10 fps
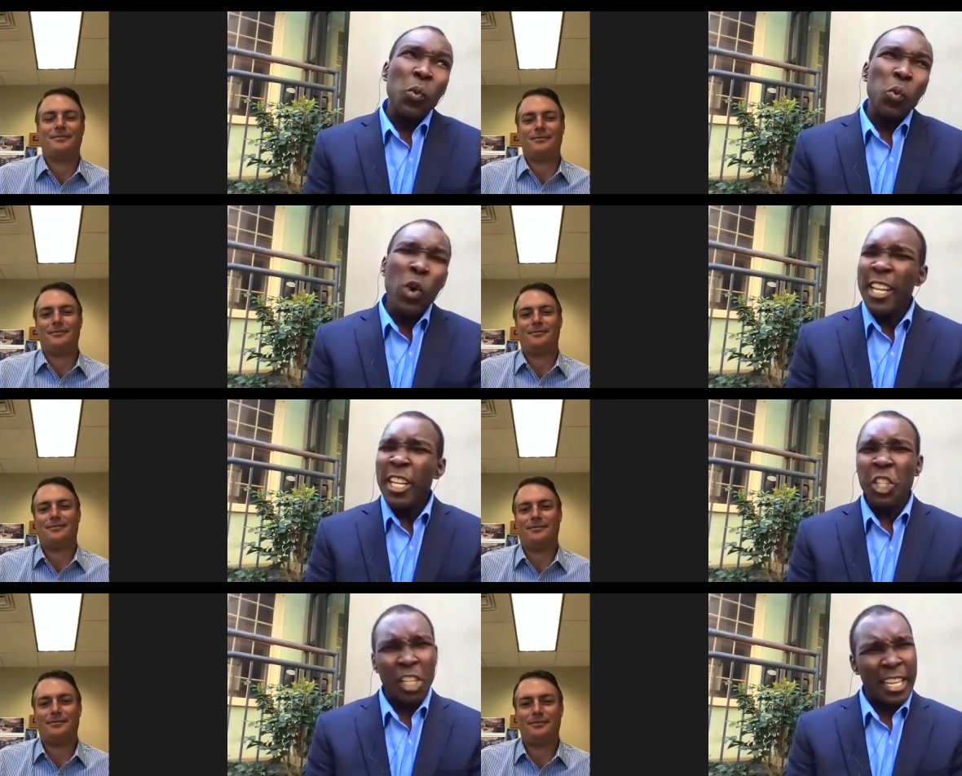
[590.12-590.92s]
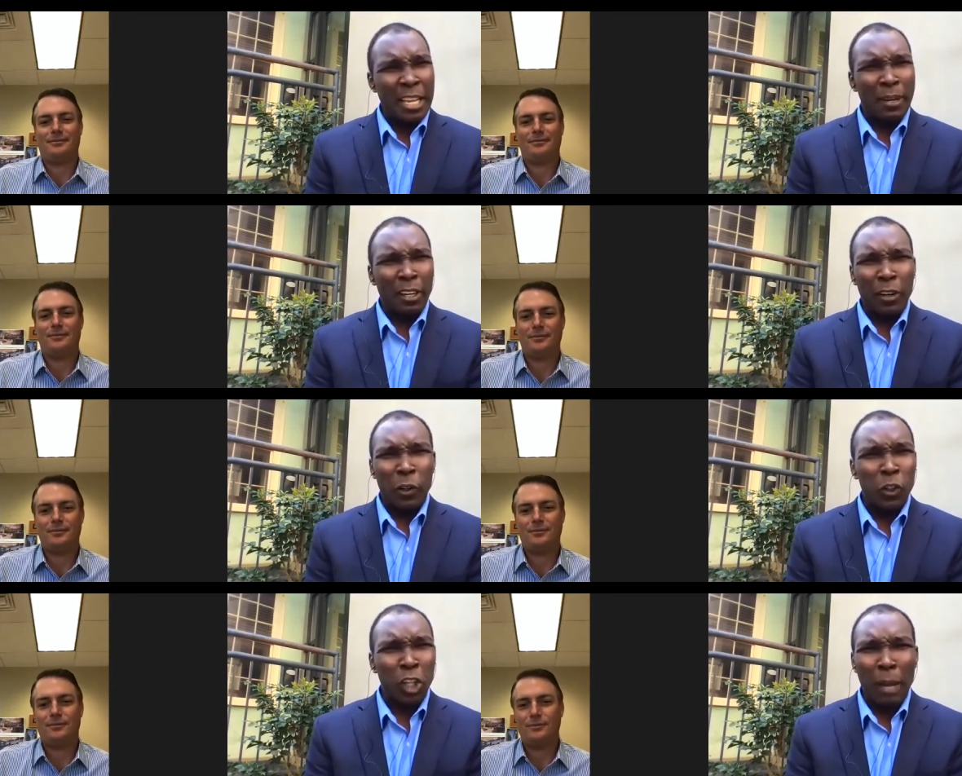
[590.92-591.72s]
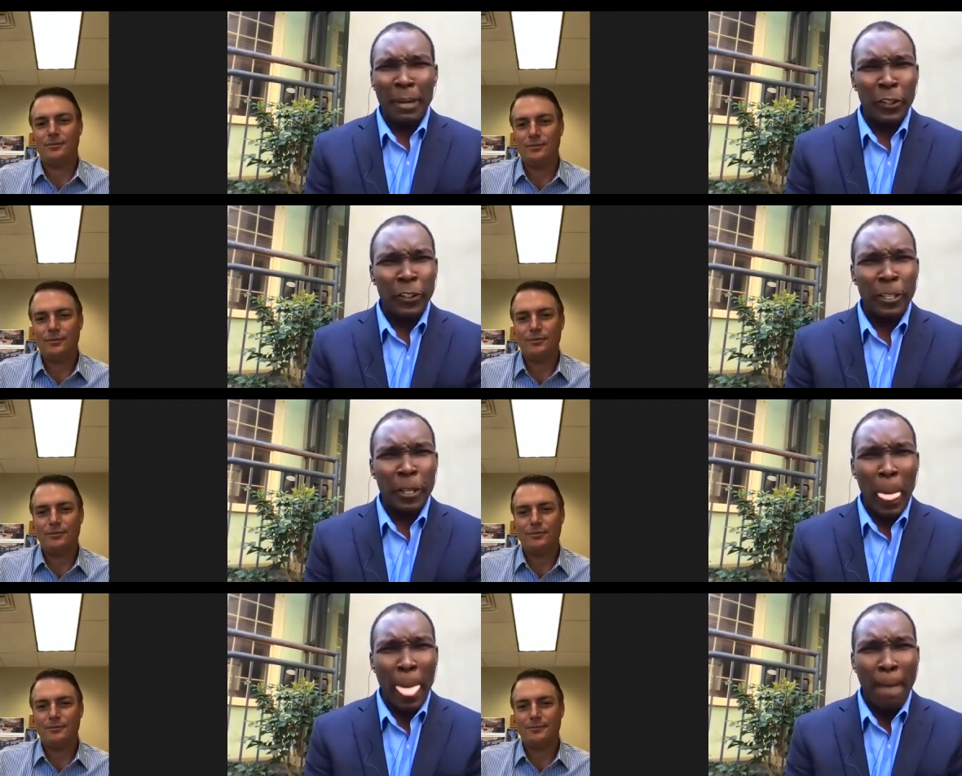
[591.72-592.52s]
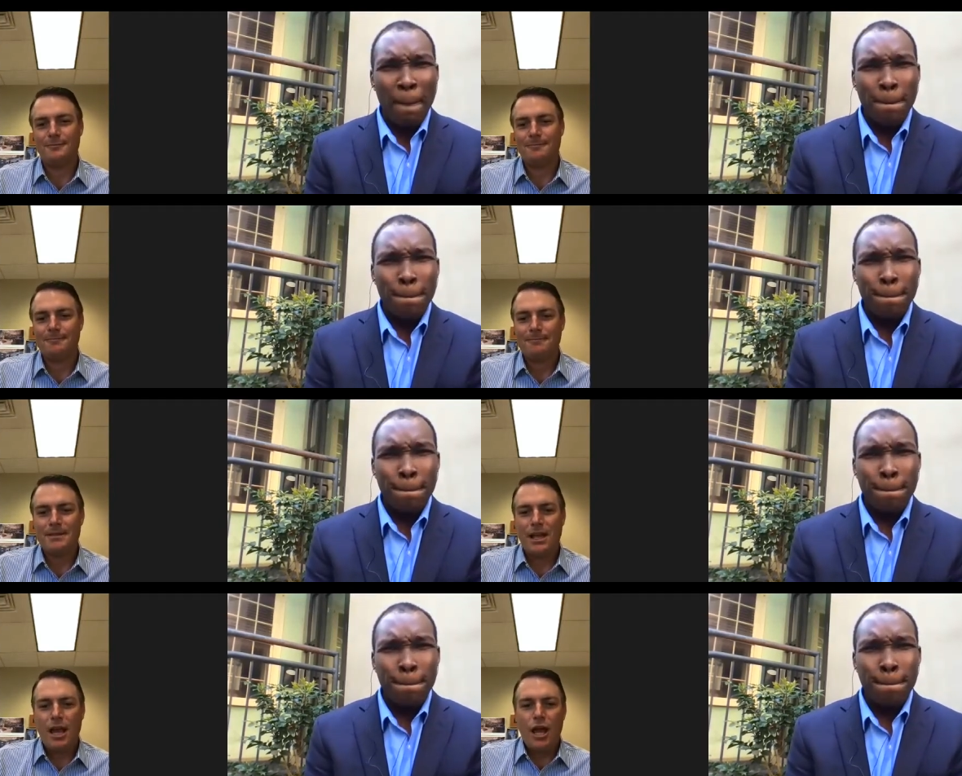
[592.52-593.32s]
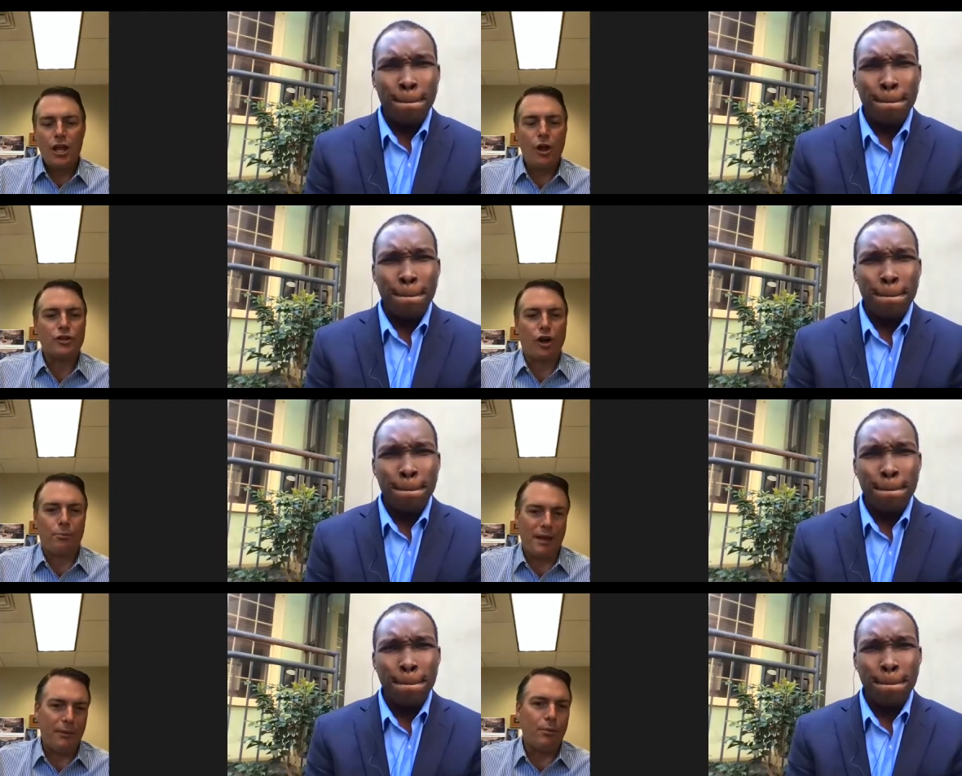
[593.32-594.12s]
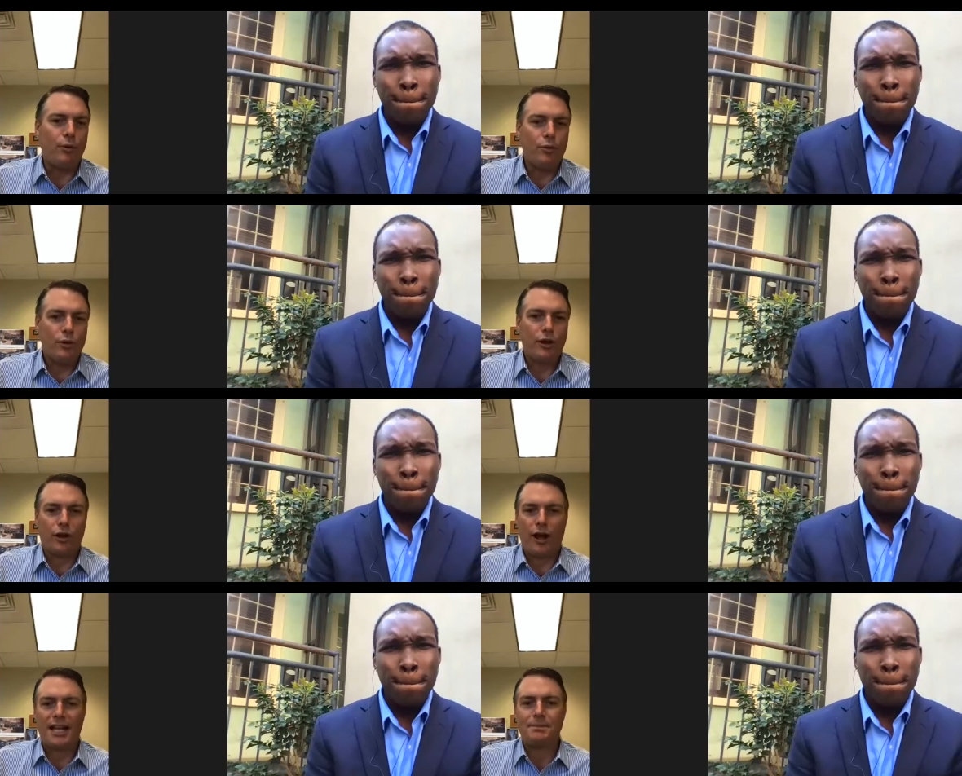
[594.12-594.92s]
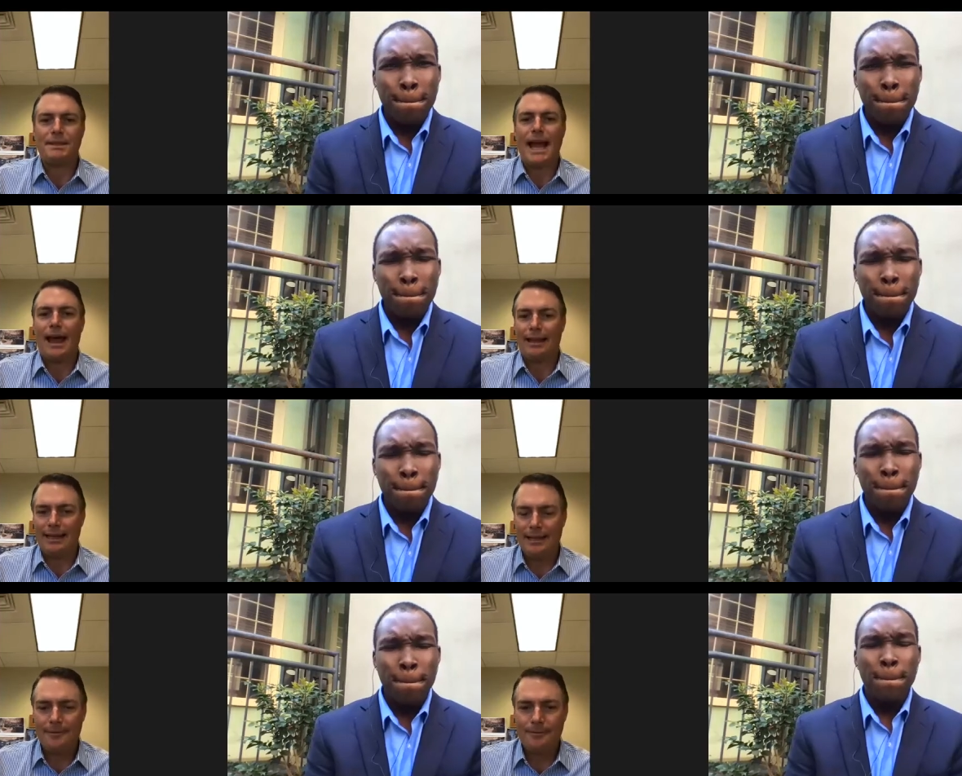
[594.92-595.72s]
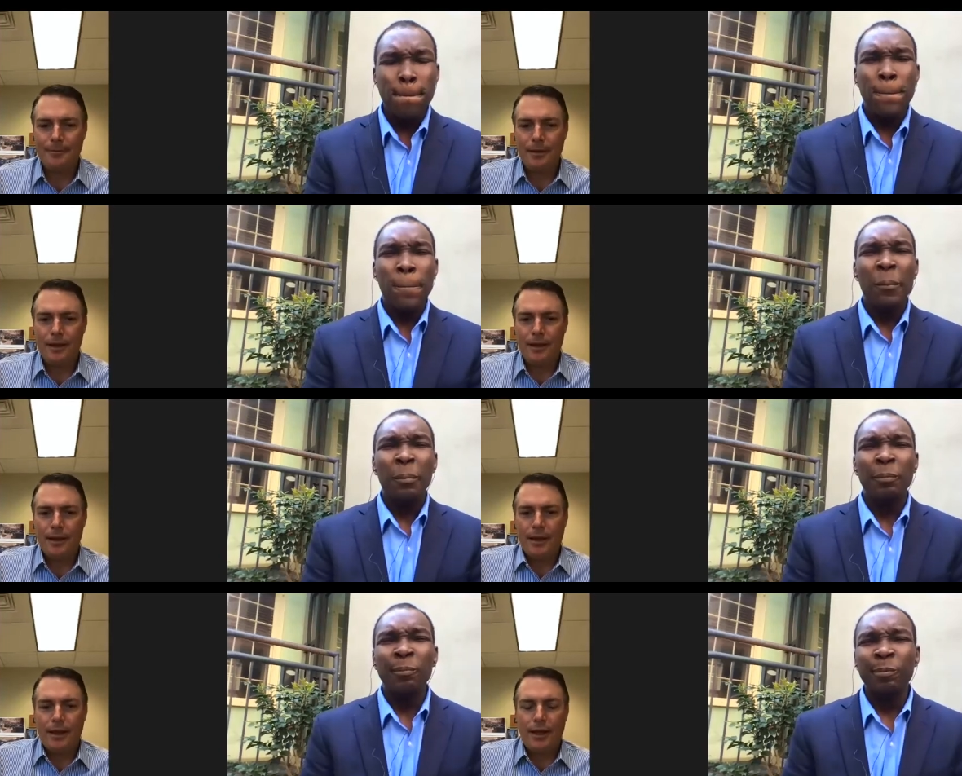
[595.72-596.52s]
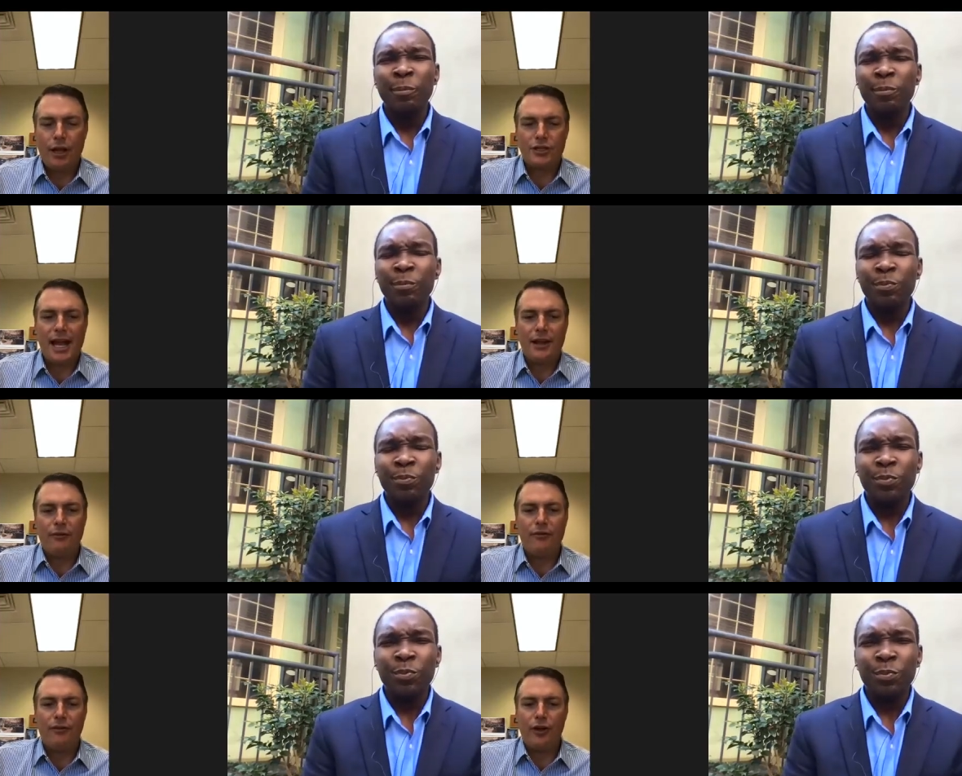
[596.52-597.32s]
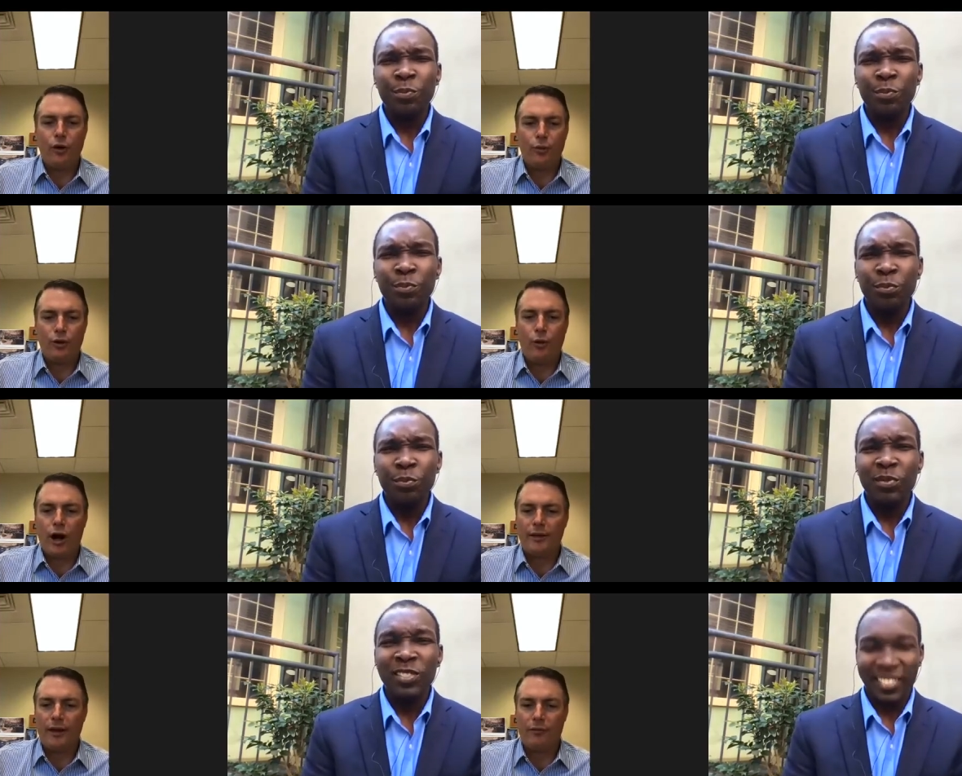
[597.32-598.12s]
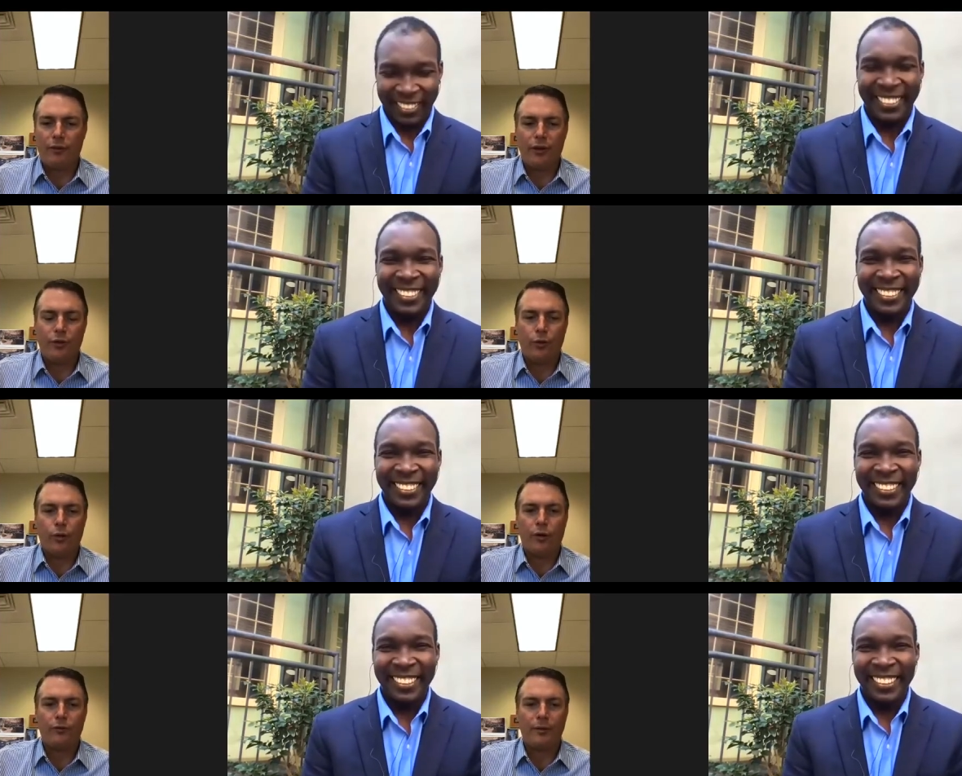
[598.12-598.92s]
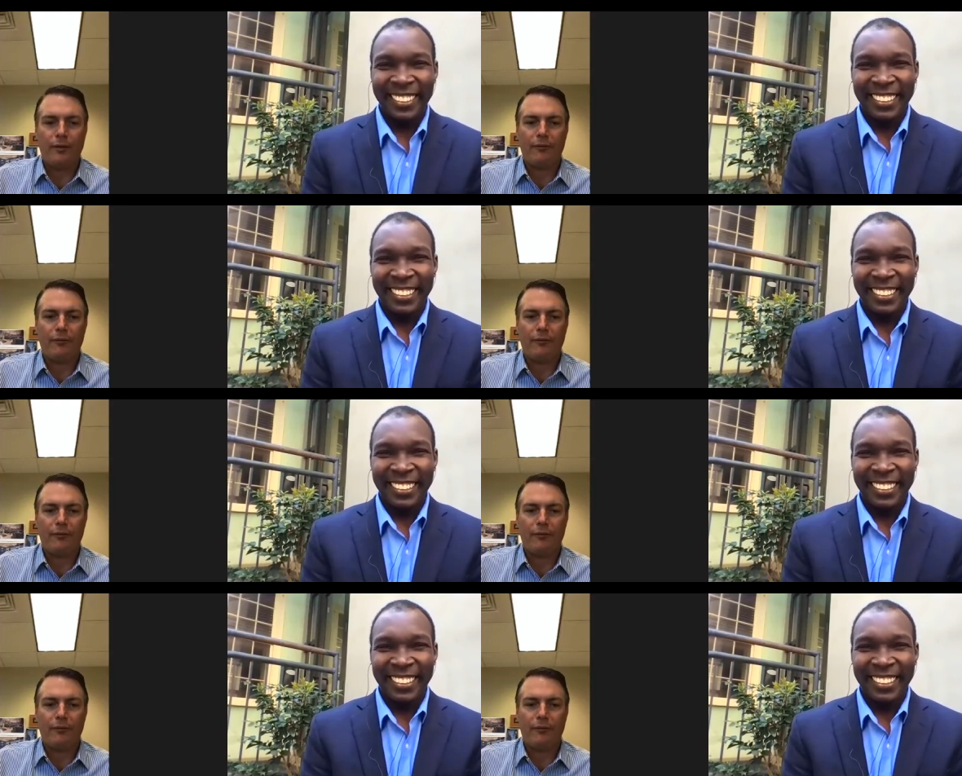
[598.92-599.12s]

Speaker 1: What is unique about Hall's Chop House?
Speaker 2: You know, it's our people, our hospitality. You know, it's how you feel when you walk in that front door, that